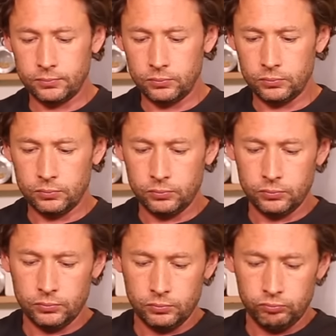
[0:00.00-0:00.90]

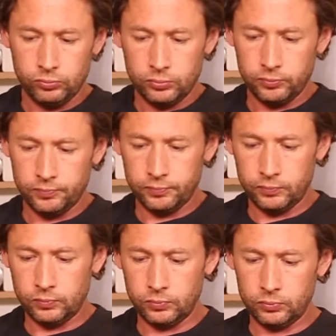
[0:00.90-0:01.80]

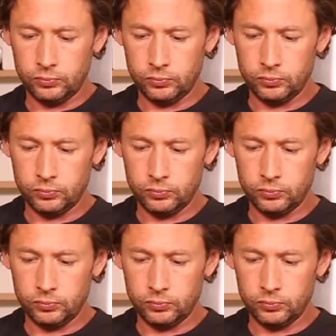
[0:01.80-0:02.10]
[no speech]